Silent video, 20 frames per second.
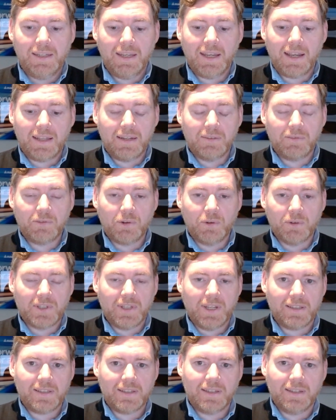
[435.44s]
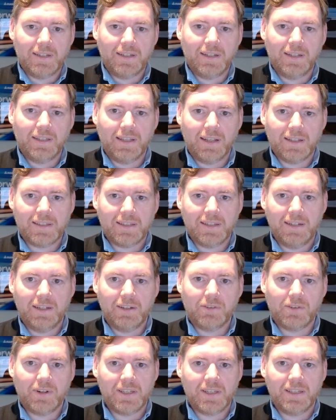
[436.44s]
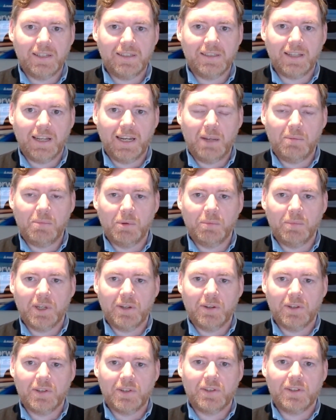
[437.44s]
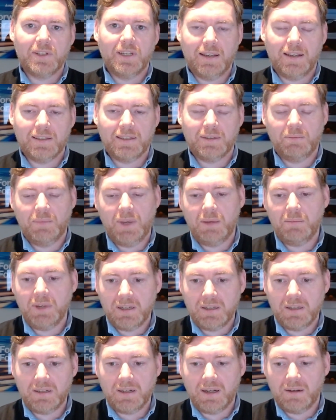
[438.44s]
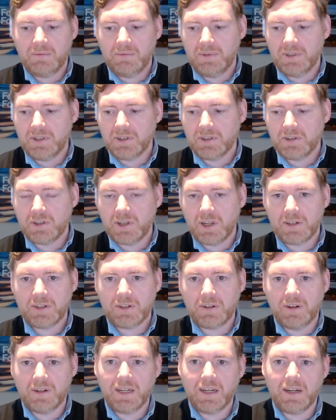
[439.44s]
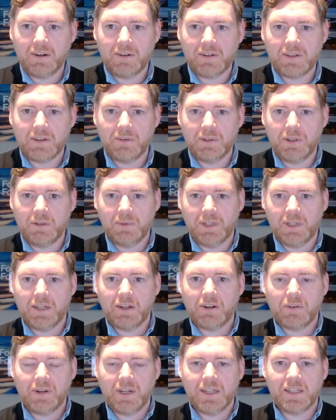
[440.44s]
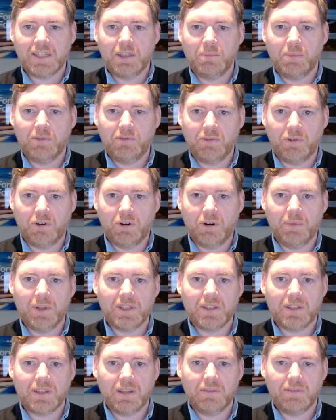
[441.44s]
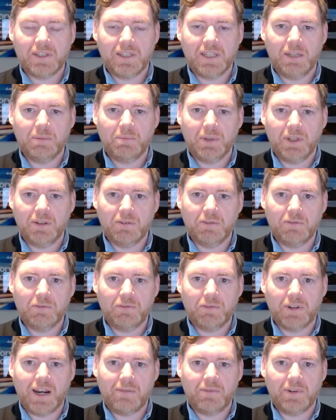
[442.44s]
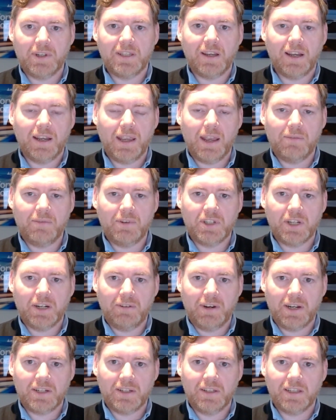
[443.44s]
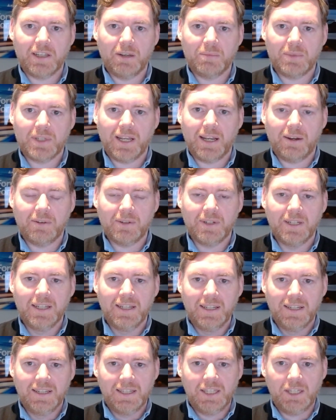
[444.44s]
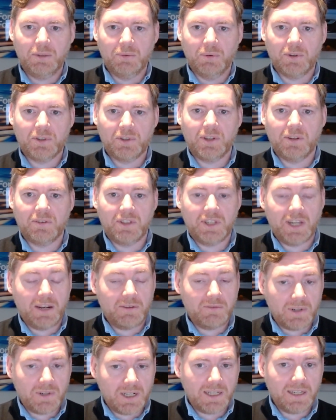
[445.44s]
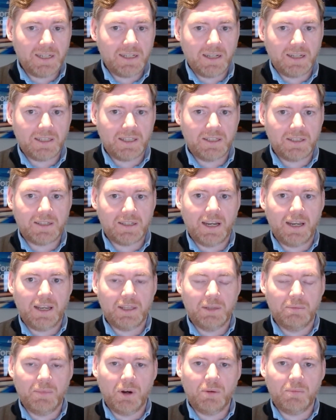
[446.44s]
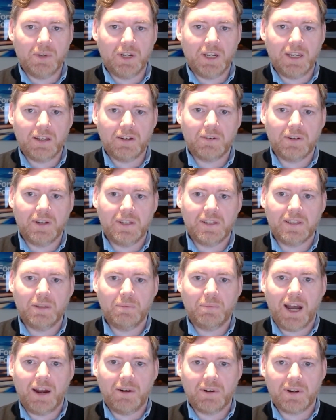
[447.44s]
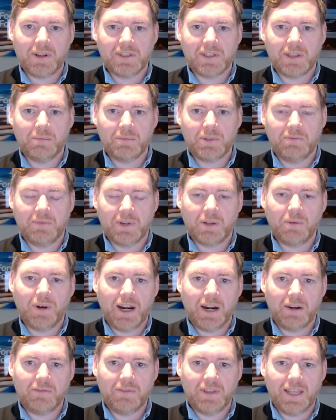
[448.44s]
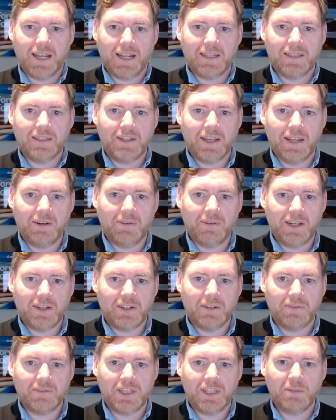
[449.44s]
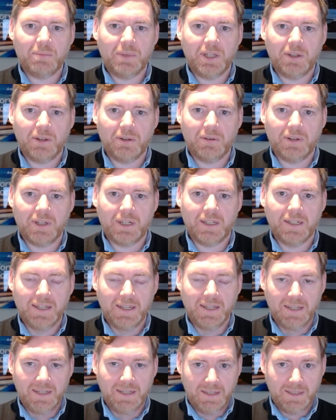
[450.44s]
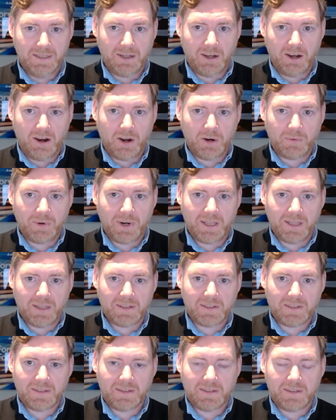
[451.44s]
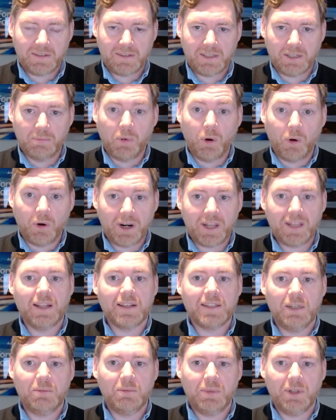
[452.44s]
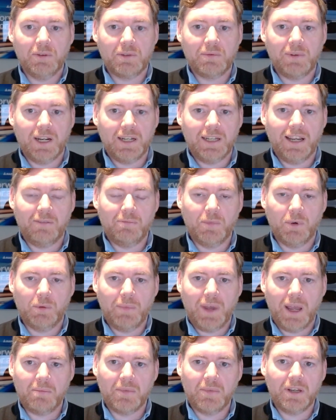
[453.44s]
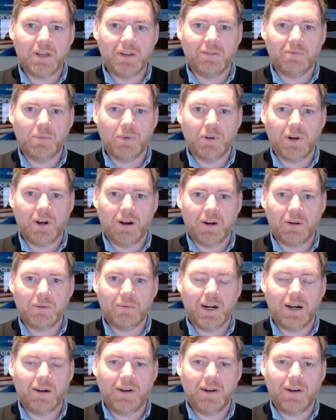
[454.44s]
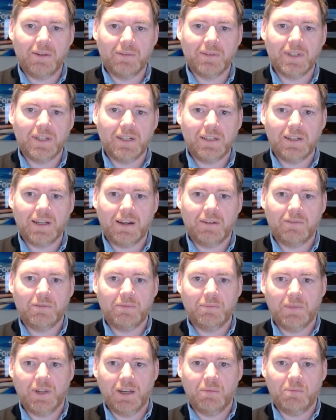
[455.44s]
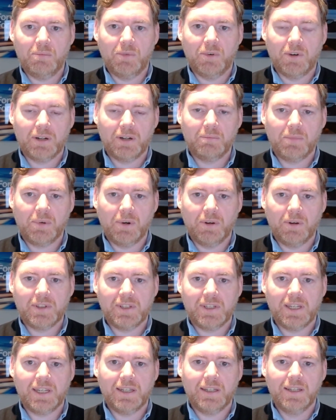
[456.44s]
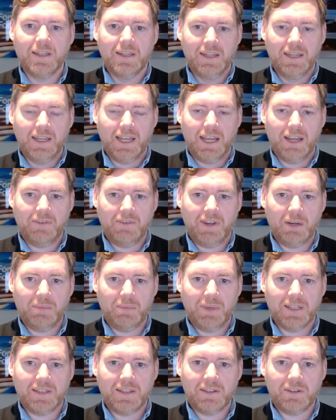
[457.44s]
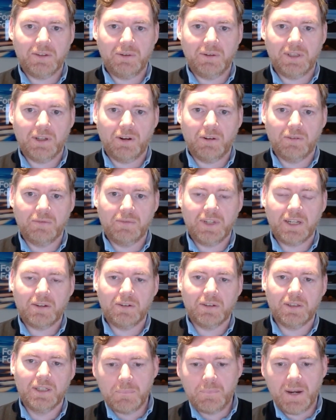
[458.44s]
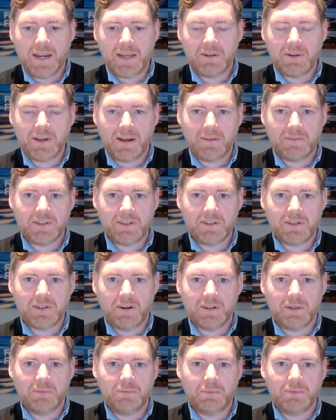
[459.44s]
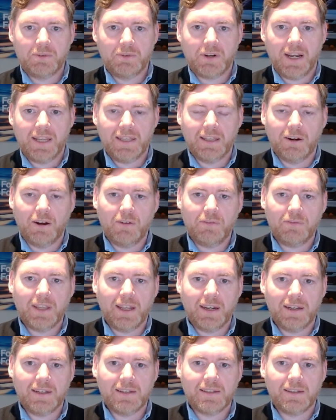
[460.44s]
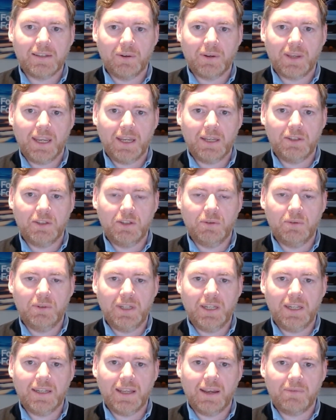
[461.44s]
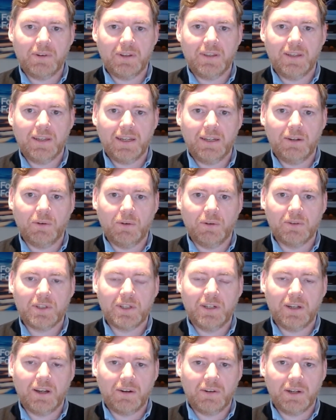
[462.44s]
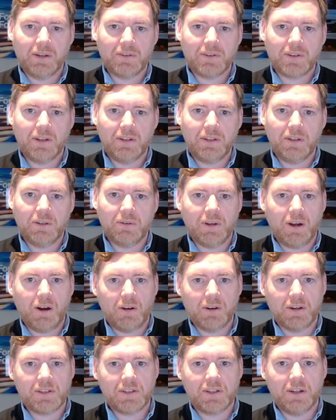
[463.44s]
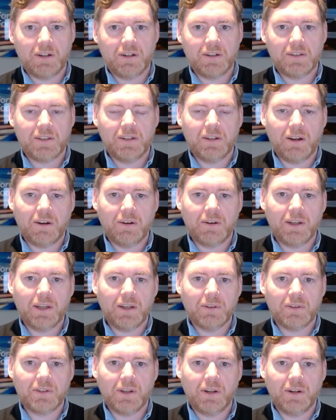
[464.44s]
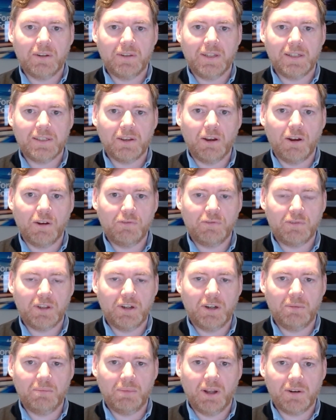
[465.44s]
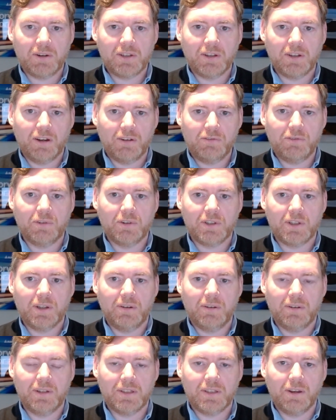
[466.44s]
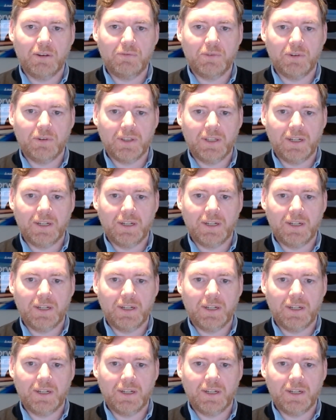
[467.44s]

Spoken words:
Yeah, and of course that's an interesting dilemma because, as maybe we just touched on here, so you will increase the performance of a CPU for every generation that comes out. You also generally at the moment increase the power consumption required for that generation of CPU and the hardware that's supporting that CPU as well. You have more memory, you have more hardware around it, and you have a lot more processing availability to you in the whole vehicle. Where you have to start to trade that off then is, okay, do you need everything in all scenarios? Can you, on a certain scenario, turn things off, turn blocks off, or so on and so forth?